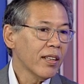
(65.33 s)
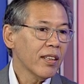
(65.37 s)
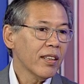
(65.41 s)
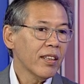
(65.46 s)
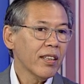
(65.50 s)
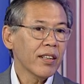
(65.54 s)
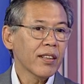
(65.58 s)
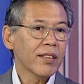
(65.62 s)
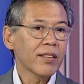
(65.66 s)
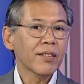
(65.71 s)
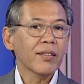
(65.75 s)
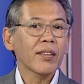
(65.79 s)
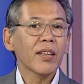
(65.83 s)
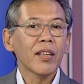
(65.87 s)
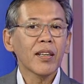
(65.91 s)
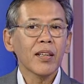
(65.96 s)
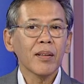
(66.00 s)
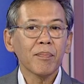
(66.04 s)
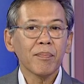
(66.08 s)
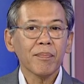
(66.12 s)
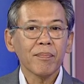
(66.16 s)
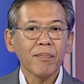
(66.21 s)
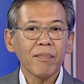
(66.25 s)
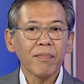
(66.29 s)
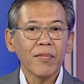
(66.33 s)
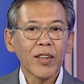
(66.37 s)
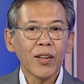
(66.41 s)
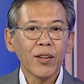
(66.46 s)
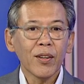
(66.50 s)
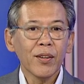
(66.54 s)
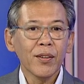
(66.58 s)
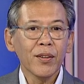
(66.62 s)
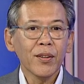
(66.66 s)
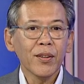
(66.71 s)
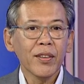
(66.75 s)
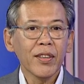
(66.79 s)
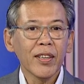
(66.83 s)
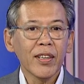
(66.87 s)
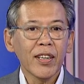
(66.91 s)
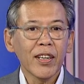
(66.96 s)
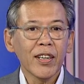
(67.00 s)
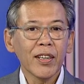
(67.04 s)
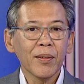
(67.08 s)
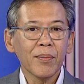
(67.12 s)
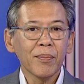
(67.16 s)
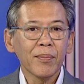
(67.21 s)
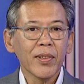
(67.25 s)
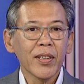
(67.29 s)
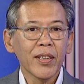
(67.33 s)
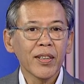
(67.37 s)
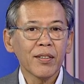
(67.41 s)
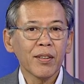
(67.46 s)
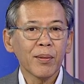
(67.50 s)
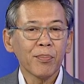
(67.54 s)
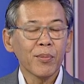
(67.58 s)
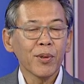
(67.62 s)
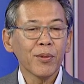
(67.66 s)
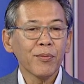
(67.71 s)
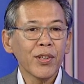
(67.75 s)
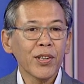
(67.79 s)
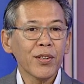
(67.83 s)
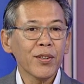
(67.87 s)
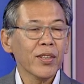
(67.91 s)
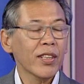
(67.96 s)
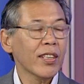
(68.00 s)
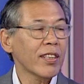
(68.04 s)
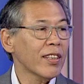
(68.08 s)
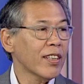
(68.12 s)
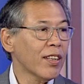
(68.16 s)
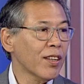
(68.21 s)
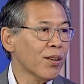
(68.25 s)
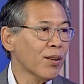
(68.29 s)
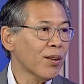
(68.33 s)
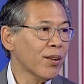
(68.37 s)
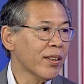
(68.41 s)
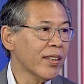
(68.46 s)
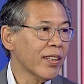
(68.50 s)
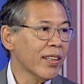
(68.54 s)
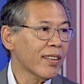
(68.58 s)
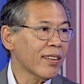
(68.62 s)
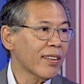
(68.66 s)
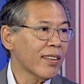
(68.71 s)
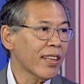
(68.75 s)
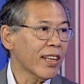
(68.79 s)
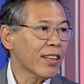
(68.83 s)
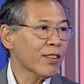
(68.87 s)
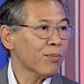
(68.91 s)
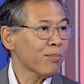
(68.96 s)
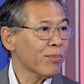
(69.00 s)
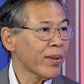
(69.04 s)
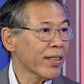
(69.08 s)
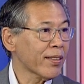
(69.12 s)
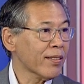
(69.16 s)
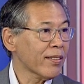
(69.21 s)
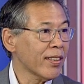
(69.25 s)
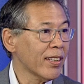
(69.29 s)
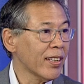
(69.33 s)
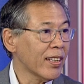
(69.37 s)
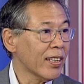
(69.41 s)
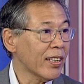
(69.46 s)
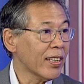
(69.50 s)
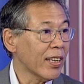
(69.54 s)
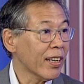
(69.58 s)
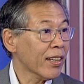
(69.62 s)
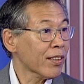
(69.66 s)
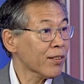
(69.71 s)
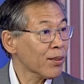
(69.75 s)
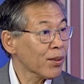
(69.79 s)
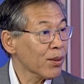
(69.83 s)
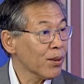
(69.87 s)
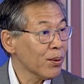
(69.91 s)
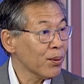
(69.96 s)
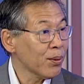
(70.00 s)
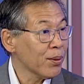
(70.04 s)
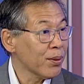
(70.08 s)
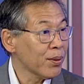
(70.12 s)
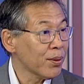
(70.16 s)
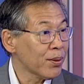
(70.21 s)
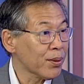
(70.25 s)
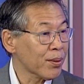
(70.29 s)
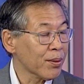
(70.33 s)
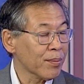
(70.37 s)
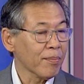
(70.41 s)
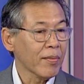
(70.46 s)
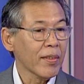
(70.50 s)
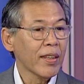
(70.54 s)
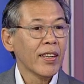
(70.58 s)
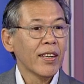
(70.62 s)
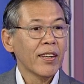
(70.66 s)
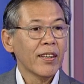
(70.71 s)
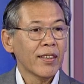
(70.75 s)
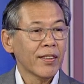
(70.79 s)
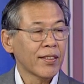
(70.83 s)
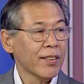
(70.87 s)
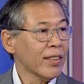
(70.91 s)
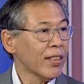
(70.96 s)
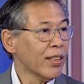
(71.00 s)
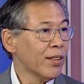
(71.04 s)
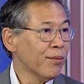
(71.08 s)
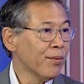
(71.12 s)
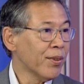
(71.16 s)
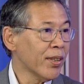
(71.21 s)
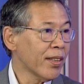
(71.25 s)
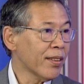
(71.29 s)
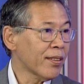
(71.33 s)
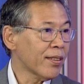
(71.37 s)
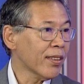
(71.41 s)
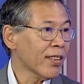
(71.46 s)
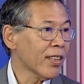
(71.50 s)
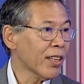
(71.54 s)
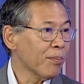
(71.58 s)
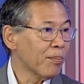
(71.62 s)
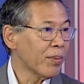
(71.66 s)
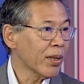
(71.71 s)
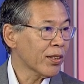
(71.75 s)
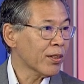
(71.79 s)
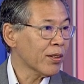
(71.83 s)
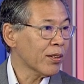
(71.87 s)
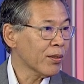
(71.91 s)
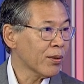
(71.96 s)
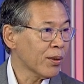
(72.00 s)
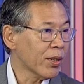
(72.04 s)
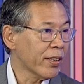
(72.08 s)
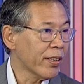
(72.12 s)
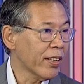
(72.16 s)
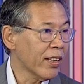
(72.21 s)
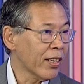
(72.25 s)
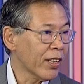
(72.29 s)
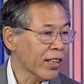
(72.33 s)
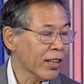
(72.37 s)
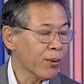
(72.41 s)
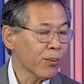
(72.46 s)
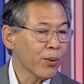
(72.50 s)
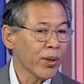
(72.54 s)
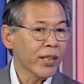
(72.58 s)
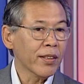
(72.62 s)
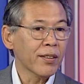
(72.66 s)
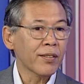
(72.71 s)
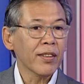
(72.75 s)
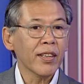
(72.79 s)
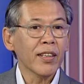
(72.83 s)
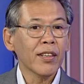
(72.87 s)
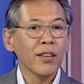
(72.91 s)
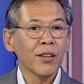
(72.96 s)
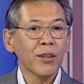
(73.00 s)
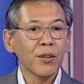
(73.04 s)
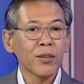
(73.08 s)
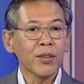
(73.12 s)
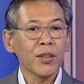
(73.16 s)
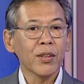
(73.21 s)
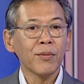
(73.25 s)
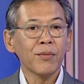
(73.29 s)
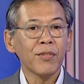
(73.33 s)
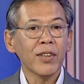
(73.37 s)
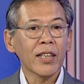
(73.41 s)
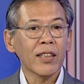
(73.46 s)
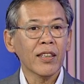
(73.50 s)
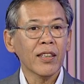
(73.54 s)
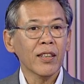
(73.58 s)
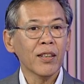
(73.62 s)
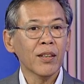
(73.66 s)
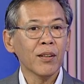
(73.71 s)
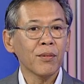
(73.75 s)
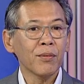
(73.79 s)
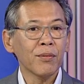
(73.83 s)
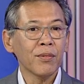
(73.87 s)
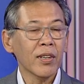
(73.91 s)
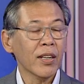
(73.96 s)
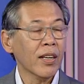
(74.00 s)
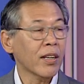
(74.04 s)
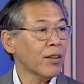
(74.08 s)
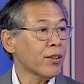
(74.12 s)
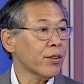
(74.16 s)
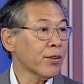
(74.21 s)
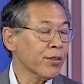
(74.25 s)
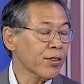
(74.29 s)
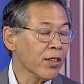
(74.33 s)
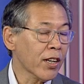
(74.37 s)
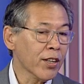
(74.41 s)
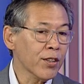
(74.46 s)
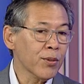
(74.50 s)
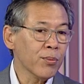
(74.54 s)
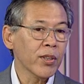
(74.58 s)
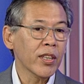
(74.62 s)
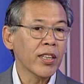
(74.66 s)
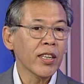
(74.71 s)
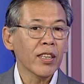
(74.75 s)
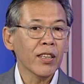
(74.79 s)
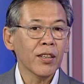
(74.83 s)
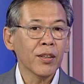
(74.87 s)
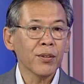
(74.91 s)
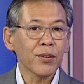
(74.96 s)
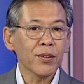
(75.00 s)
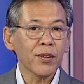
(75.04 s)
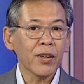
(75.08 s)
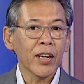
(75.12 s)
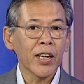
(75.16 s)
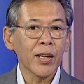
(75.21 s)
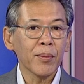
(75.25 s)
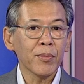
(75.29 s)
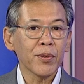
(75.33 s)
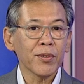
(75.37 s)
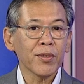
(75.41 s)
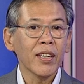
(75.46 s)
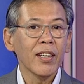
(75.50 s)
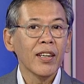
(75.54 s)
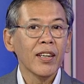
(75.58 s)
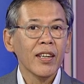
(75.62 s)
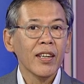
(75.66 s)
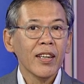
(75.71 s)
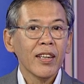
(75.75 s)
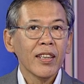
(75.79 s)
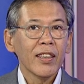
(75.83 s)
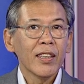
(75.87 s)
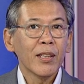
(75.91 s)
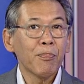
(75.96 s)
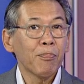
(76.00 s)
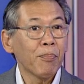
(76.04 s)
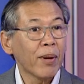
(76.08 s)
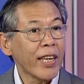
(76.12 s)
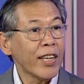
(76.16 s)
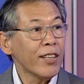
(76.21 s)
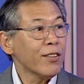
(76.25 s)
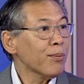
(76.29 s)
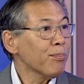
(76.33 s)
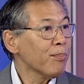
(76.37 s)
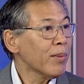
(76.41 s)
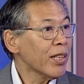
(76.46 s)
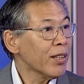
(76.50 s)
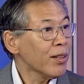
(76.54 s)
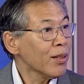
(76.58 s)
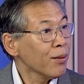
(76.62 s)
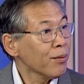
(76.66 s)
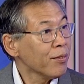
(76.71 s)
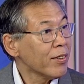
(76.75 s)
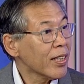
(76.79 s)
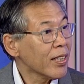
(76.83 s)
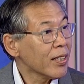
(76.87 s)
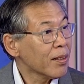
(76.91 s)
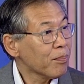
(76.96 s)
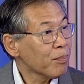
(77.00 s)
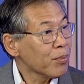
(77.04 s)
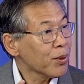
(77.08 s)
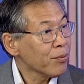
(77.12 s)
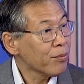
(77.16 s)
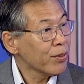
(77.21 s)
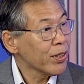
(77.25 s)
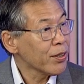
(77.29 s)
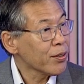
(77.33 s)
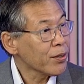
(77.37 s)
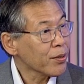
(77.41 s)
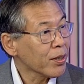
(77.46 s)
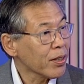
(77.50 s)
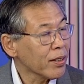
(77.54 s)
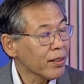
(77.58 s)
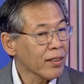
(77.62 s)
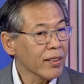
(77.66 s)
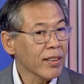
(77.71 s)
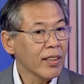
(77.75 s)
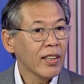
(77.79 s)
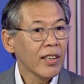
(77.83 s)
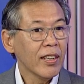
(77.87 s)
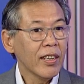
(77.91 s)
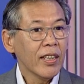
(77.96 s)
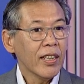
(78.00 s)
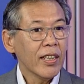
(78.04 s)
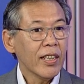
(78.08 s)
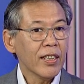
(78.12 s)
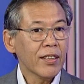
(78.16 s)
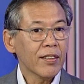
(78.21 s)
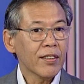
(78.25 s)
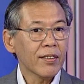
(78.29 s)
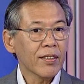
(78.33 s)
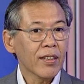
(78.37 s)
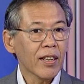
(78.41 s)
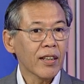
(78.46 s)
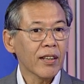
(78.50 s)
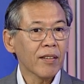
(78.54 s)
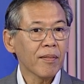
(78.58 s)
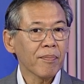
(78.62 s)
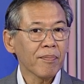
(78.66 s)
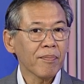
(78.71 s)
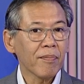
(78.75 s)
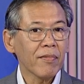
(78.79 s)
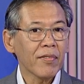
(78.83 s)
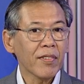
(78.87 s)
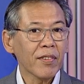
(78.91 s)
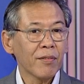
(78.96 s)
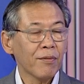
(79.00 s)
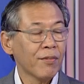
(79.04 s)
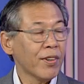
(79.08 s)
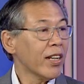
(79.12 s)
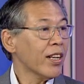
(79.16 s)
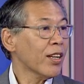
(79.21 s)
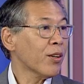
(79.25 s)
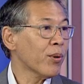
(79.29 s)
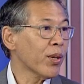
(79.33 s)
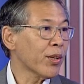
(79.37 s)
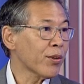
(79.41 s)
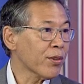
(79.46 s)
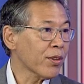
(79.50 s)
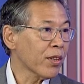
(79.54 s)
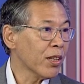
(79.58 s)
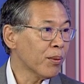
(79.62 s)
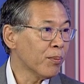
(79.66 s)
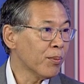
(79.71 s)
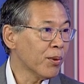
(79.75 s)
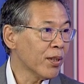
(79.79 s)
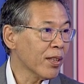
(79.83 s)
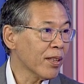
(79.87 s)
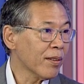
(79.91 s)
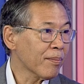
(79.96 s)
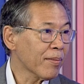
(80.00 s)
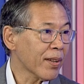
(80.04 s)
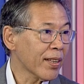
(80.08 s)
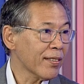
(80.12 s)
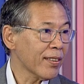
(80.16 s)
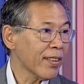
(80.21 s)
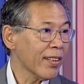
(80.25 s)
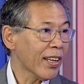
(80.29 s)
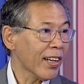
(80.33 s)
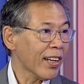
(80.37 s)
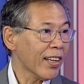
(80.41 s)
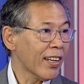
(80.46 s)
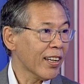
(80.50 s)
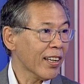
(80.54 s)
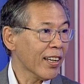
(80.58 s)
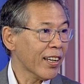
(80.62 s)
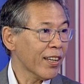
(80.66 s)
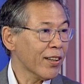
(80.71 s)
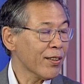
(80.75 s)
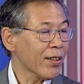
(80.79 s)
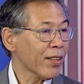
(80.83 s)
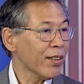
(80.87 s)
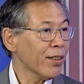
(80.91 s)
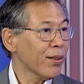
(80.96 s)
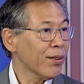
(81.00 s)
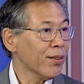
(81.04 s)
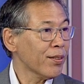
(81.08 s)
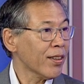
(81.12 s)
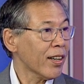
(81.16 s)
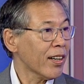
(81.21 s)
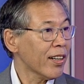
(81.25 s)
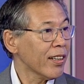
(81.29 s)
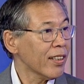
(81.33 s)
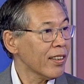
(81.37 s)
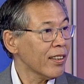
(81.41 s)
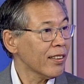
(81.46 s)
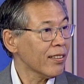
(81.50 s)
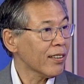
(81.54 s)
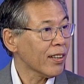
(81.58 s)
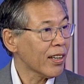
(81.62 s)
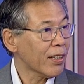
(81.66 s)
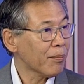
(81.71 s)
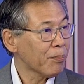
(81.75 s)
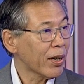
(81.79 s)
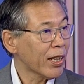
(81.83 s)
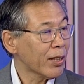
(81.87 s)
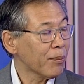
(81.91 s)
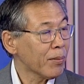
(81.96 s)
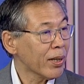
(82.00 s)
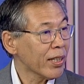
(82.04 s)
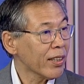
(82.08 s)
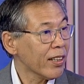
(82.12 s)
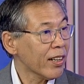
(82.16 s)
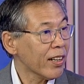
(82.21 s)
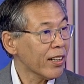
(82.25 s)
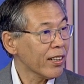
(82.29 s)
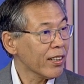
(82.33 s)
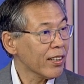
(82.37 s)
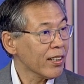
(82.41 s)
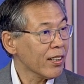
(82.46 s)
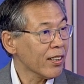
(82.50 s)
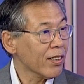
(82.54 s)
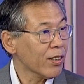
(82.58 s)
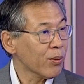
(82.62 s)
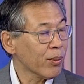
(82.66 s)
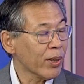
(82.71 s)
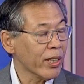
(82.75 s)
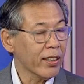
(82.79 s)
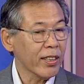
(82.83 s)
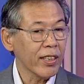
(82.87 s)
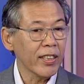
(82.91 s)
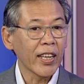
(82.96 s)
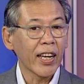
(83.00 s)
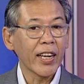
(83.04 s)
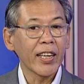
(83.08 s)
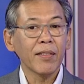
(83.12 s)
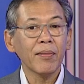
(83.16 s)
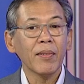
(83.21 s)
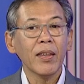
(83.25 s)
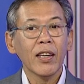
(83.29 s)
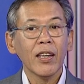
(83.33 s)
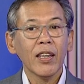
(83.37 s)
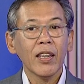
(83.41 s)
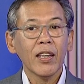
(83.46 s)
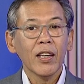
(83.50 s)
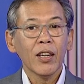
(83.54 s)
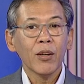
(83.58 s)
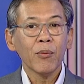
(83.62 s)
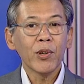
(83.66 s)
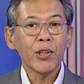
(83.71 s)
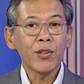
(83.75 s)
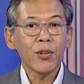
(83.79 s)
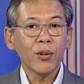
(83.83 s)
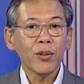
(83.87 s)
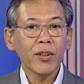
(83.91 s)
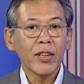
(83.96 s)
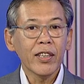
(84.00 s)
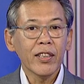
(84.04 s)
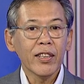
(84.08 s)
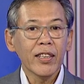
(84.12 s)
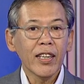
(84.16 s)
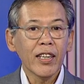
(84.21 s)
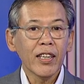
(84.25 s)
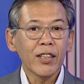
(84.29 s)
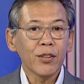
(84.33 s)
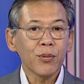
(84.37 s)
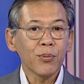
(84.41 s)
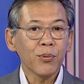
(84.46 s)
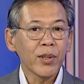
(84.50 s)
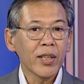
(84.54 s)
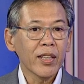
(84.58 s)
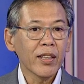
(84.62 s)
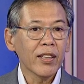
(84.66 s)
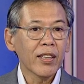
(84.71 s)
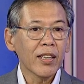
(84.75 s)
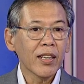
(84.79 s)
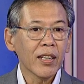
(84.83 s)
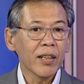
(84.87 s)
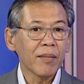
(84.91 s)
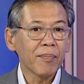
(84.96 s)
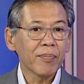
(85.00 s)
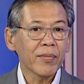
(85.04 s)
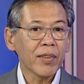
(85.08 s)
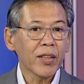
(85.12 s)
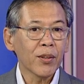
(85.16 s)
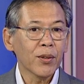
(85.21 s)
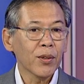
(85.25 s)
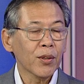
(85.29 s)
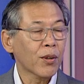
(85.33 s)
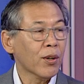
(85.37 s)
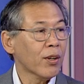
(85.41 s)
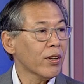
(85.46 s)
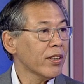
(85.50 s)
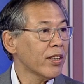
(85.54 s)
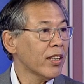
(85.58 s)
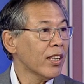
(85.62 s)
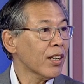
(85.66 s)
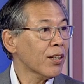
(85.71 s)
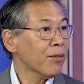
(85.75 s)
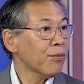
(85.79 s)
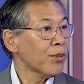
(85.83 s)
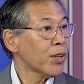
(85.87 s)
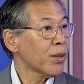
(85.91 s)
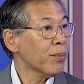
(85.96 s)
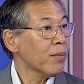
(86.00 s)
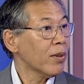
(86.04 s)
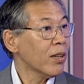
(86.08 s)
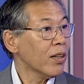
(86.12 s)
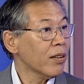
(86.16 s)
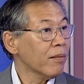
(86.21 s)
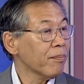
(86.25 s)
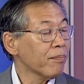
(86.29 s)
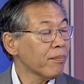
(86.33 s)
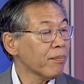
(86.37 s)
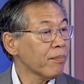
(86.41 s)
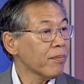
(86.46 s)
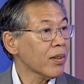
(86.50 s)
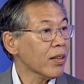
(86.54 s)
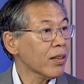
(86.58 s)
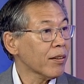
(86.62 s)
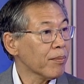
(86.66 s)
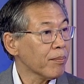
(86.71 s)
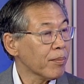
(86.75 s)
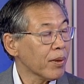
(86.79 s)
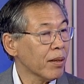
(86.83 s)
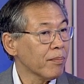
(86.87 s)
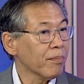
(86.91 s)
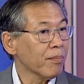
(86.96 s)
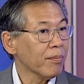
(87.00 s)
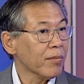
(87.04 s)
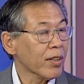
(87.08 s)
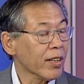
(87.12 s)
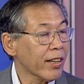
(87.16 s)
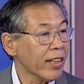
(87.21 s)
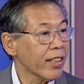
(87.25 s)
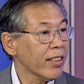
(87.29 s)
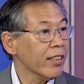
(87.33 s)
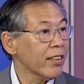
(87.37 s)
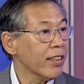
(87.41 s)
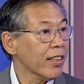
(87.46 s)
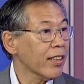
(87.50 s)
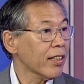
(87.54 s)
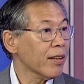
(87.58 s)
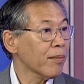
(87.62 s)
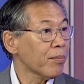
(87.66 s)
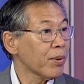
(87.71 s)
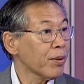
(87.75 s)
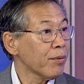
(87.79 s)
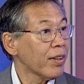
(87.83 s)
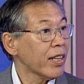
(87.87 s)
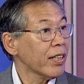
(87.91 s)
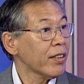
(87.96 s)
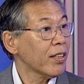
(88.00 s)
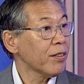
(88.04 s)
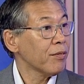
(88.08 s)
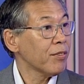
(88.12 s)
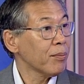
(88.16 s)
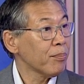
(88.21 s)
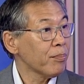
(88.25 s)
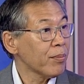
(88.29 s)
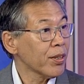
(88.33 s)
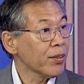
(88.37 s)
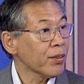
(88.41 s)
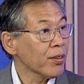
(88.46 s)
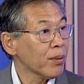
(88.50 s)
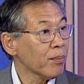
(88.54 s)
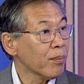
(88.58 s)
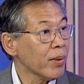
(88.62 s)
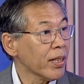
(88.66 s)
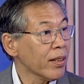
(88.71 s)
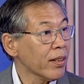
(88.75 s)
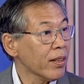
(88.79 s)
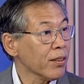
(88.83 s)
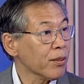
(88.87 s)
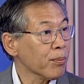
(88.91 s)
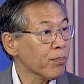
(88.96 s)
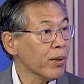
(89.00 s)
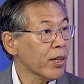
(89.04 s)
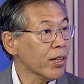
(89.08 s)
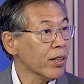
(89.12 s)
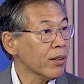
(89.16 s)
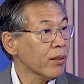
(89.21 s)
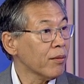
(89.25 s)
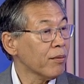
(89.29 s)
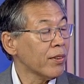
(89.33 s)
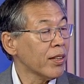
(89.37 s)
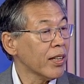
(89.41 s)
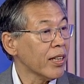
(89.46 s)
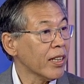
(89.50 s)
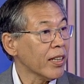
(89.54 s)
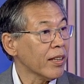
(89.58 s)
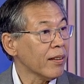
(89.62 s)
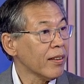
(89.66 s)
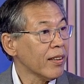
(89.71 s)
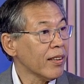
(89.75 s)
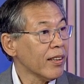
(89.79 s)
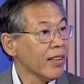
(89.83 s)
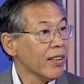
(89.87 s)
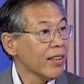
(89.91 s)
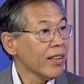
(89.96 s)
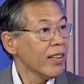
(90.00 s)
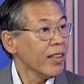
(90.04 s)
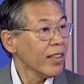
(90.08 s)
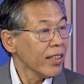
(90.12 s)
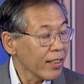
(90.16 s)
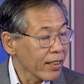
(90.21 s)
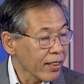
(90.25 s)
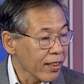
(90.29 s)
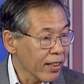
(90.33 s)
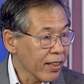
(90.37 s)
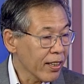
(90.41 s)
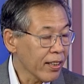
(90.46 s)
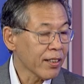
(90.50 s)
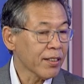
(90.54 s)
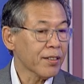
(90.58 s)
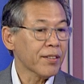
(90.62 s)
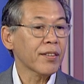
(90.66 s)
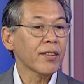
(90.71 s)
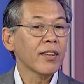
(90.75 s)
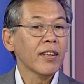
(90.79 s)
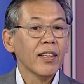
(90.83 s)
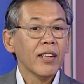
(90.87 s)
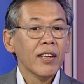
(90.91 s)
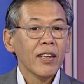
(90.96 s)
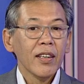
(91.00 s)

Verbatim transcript: There's, um, although there are, there's a provision in the law that expressly excludes recidivists and habitual delinquents and those convicted of uh, or charged with heinous crimes, the placement of that provision is um, very questionable kasi nakalagay siya doon sa, art, sa amendment na Article twenty-nine, which only deals with um, good conduct for um, um, crediting preventive imprisonment as part of the... Hindi convicted. Yes.